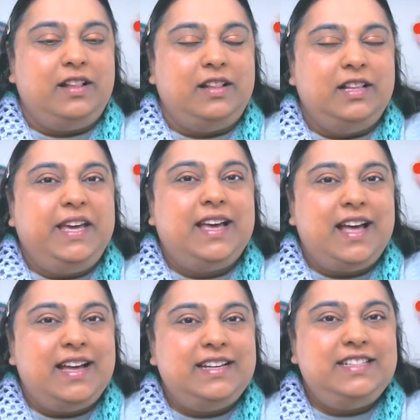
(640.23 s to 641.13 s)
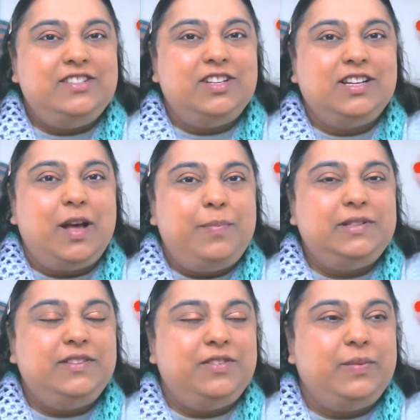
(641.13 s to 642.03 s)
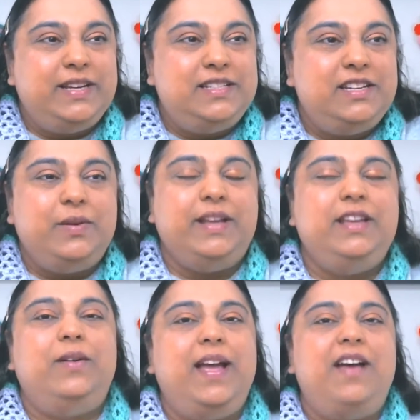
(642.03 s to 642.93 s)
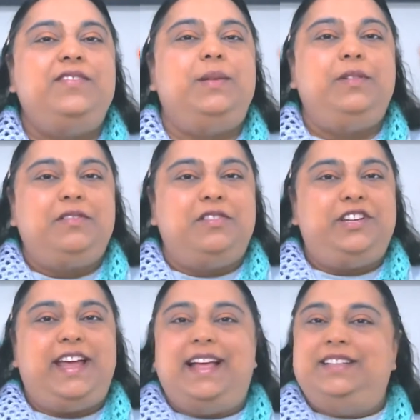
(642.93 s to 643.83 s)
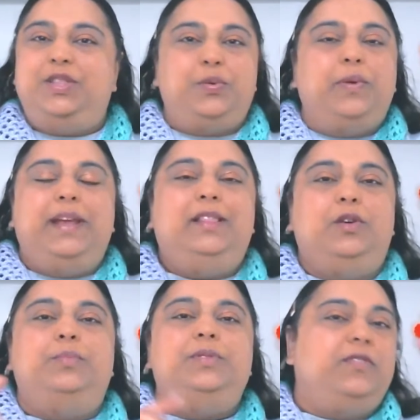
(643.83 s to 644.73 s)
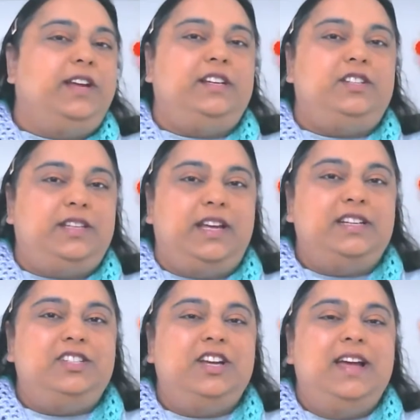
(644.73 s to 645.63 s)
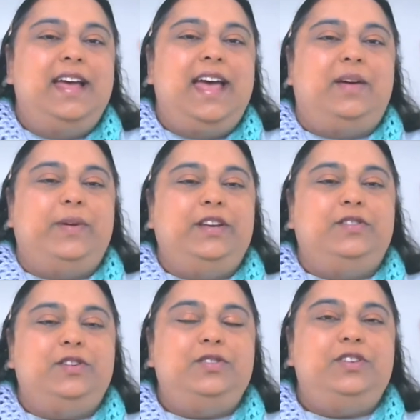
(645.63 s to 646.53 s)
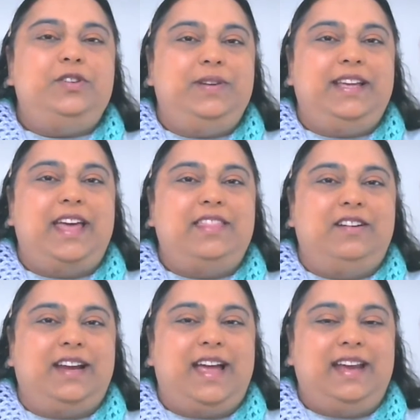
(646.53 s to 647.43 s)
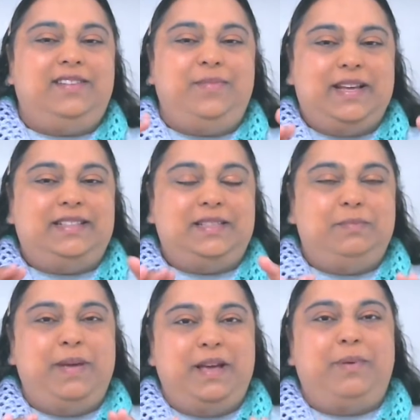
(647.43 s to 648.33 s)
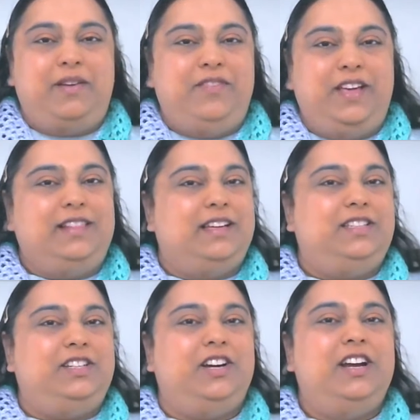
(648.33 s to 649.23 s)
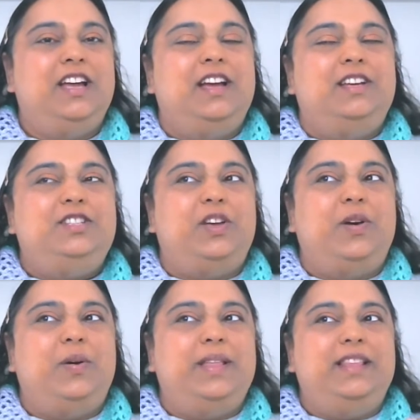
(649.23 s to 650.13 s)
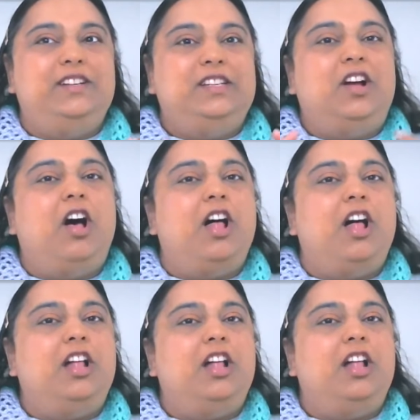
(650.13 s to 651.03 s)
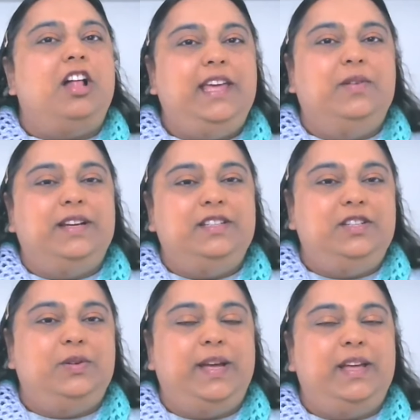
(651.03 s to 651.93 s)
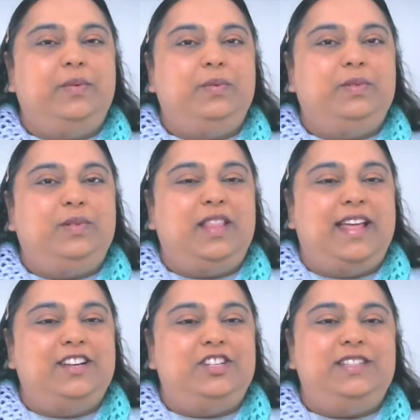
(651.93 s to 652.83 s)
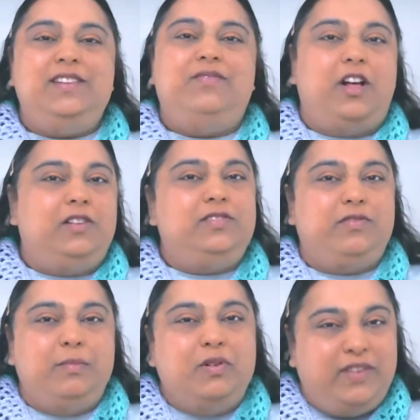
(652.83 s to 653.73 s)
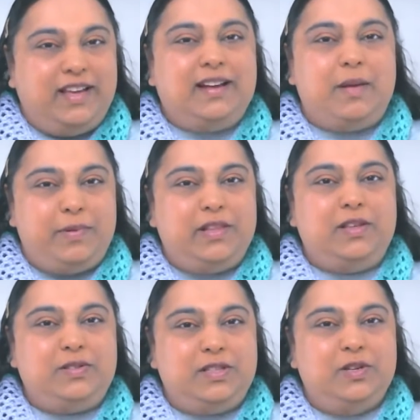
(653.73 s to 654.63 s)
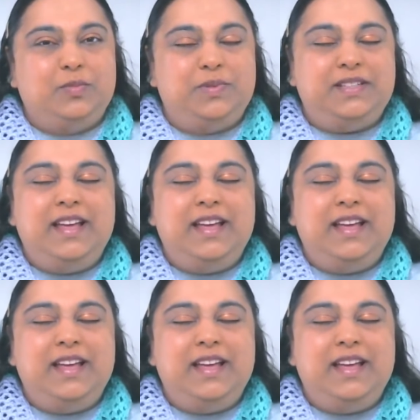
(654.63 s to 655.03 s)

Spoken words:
because there's a couple different ways to do it. You know, half double crochet has 3 loops for each stitch, and when you do 2 together, it kind of makes this big puffy cluster. So there's an alternate way you can do it that just involves removing a couple of those loops,